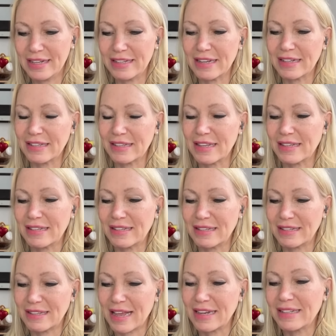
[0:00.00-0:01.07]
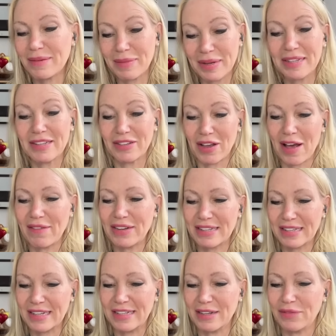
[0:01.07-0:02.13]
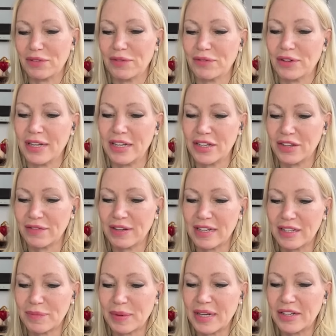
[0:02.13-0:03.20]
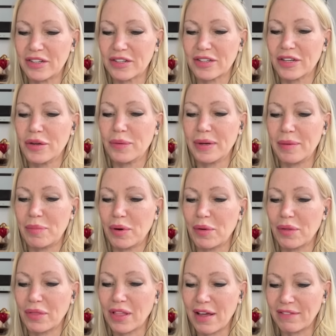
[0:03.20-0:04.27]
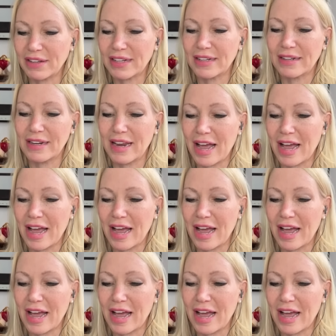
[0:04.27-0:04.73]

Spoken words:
so. He says the sentiment is obviously different for each of us, but he just knew we'd both love it.